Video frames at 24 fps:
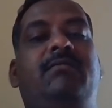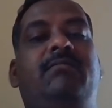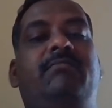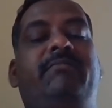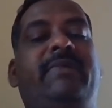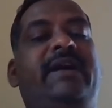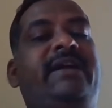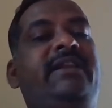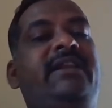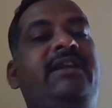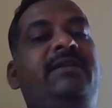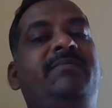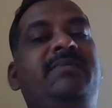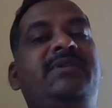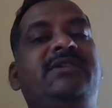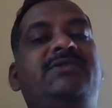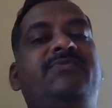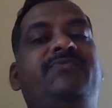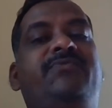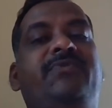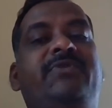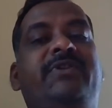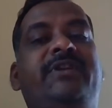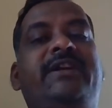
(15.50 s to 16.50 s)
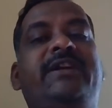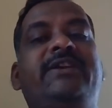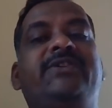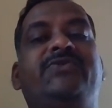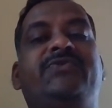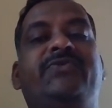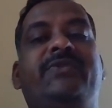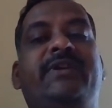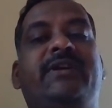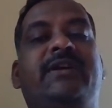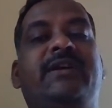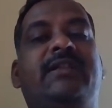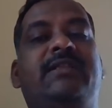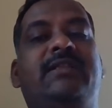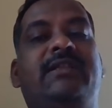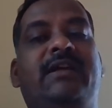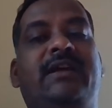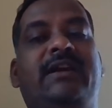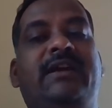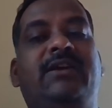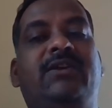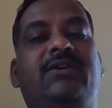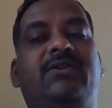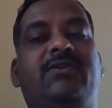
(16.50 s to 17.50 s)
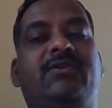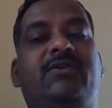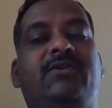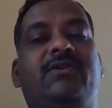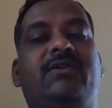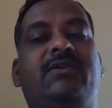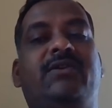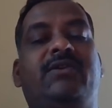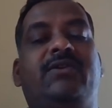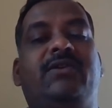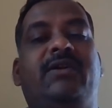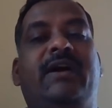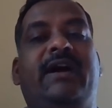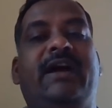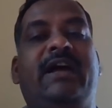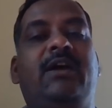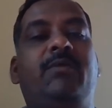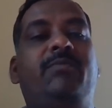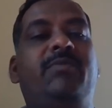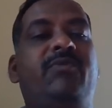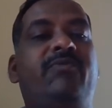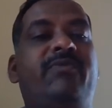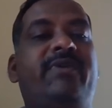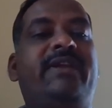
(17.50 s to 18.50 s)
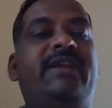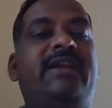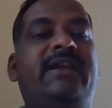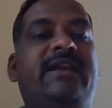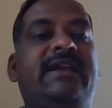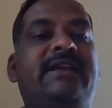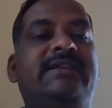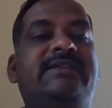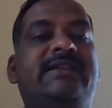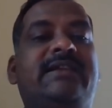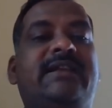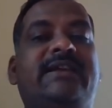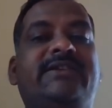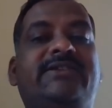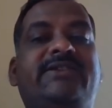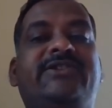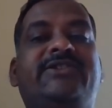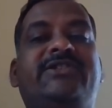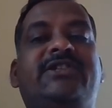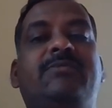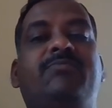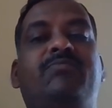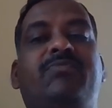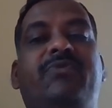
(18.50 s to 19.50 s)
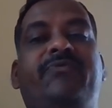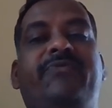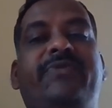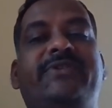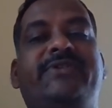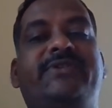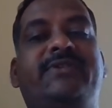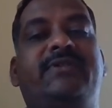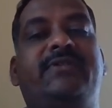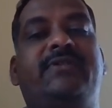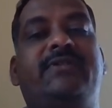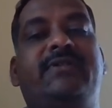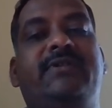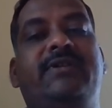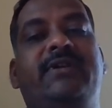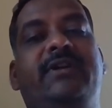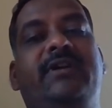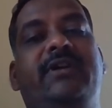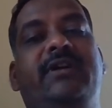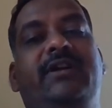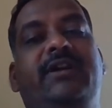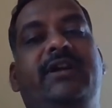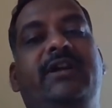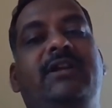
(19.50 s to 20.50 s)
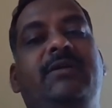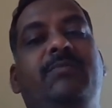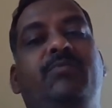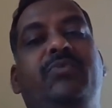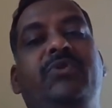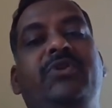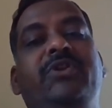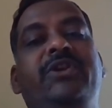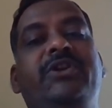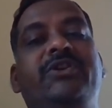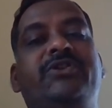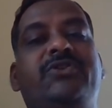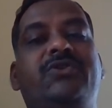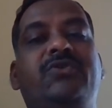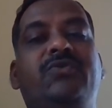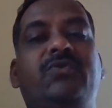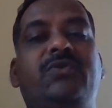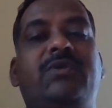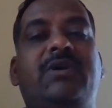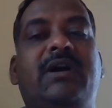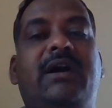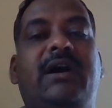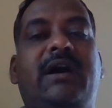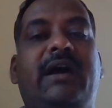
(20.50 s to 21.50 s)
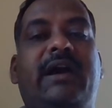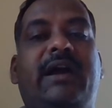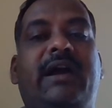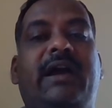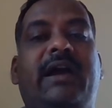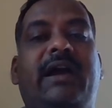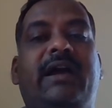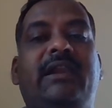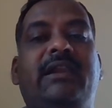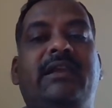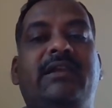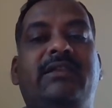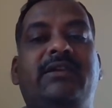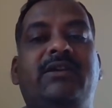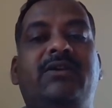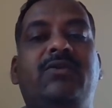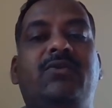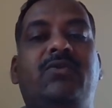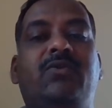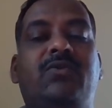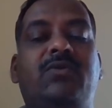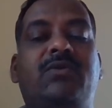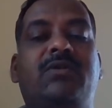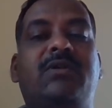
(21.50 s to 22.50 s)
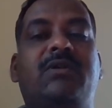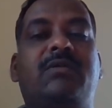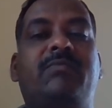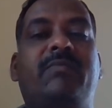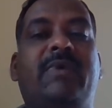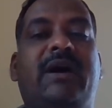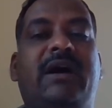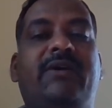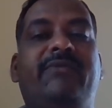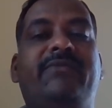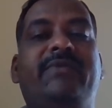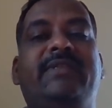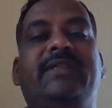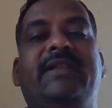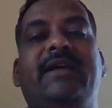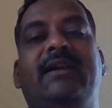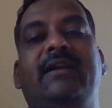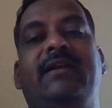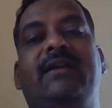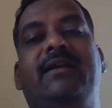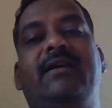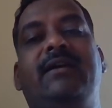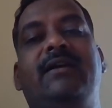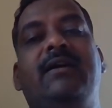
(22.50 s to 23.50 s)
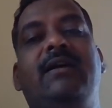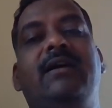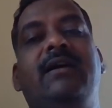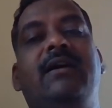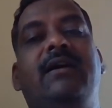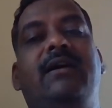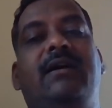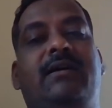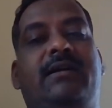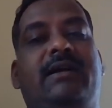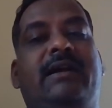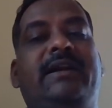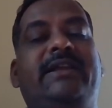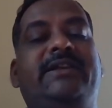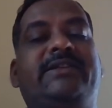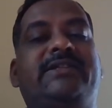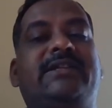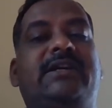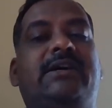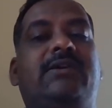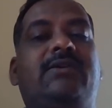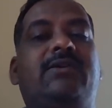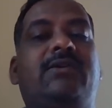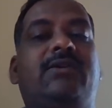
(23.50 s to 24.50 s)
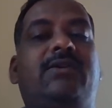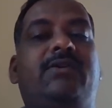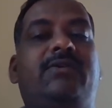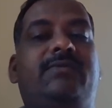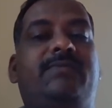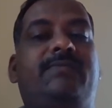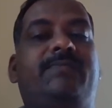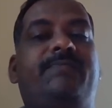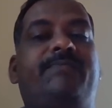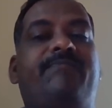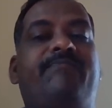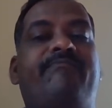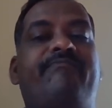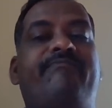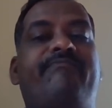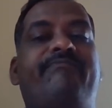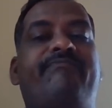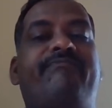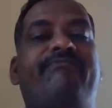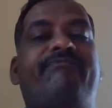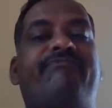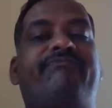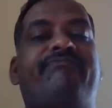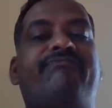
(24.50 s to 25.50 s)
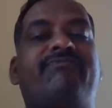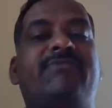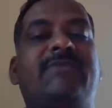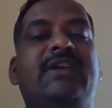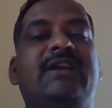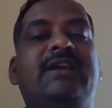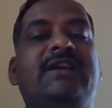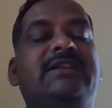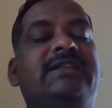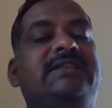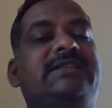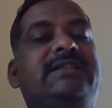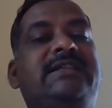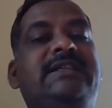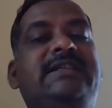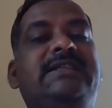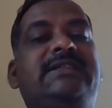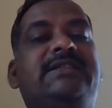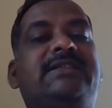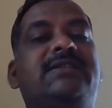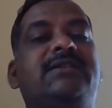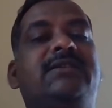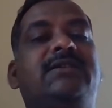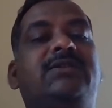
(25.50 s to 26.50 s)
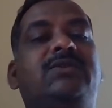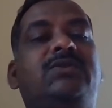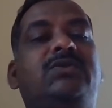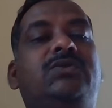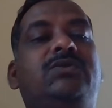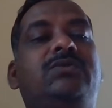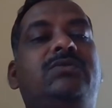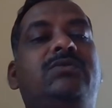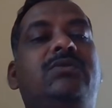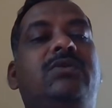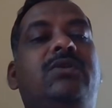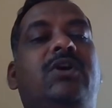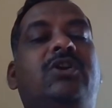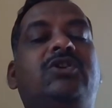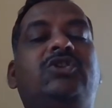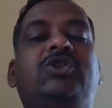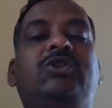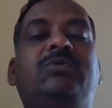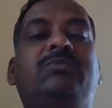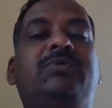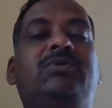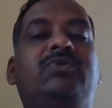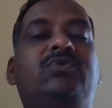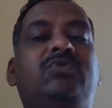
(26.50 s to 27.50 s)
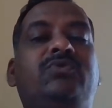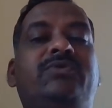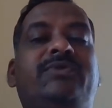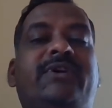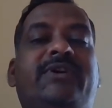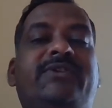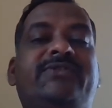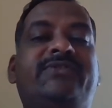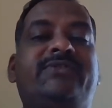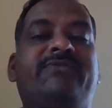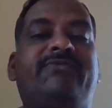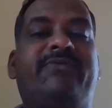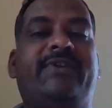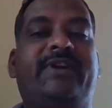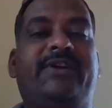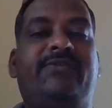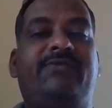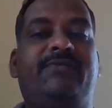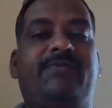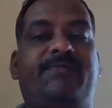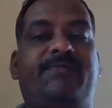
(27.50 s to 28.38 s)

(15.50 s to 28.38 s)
My name is Futke Surekan Narendra. I have been working as an assistant professor in Punneshloka Ahilyadevi Holkar Mahavidyalaya, Rani Sarwar, since October 2005.